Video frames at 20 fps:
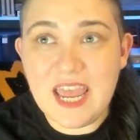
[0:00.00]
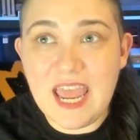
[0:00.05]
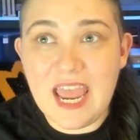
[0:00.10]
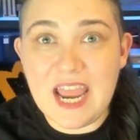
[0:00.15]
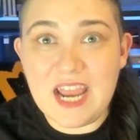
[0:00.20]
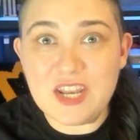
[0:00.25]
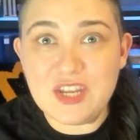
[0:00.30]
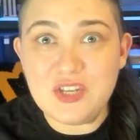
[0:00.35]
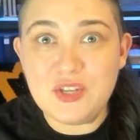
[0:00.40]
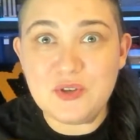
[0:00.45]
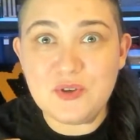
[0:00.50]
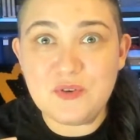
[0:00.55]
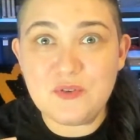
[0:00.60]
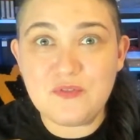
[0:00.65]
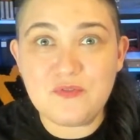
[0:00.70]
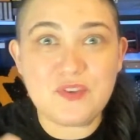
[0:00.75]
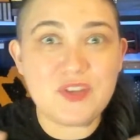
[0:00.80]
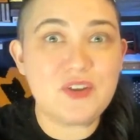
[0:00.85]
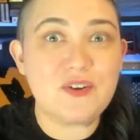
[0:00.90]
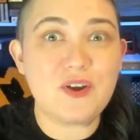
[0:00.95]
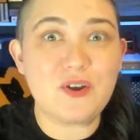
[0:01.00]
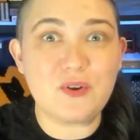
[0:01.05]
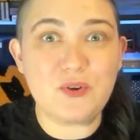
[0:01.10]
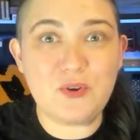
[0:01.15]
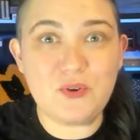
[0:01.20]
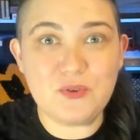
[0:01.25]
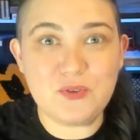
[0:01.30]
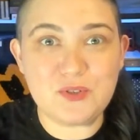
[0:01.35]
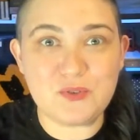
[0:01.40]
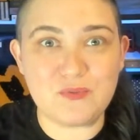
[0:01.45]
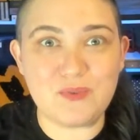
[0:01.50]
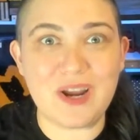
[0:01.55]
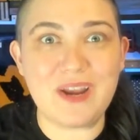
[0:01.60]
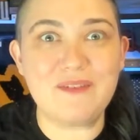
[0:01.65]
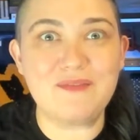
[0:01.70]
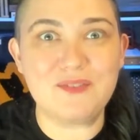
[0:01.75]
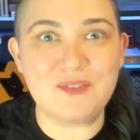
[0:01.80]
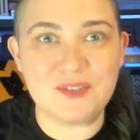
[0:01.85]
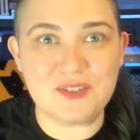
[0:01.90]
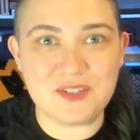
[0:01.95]
and you figure out who's
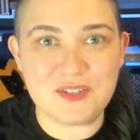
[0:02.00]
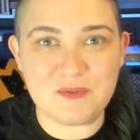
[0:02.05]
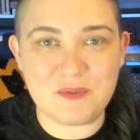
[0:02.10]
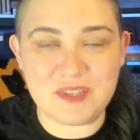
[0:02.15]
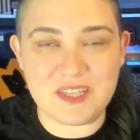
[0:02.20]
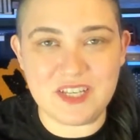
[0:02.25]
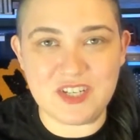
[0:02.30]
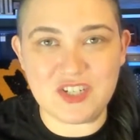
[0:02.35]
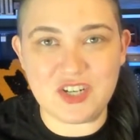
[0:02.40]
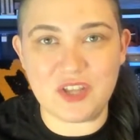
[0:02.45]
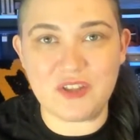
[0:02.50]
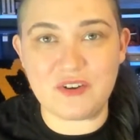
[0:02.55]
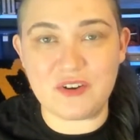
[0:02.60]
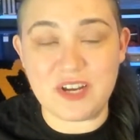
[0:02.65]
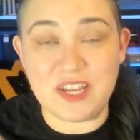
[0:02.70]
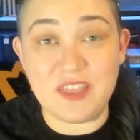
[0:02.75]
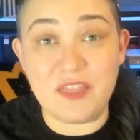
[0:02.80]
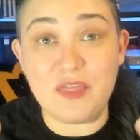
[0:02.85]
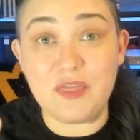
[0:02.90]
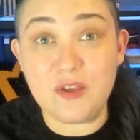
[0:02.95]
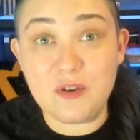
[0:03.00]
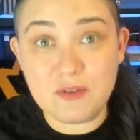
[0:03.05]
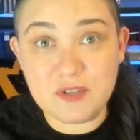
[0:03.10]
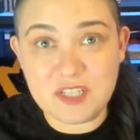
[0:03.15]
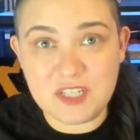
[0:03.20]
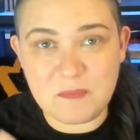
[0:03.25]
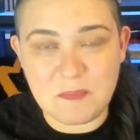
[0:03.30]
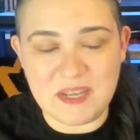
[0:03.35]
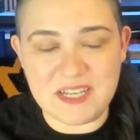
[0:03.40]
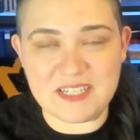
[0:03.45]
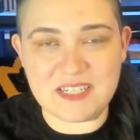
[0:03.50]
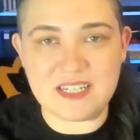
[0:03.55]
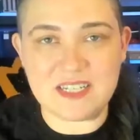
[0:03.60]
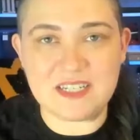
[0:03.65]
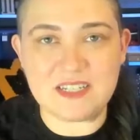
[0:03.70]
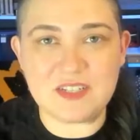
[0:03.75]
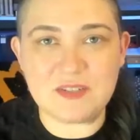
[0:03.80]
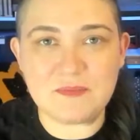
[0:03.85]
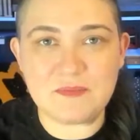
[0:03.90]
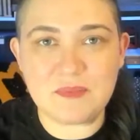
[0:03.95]
rivals with each other in those
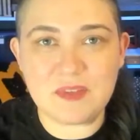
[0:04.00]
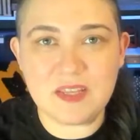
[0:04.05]
spaces.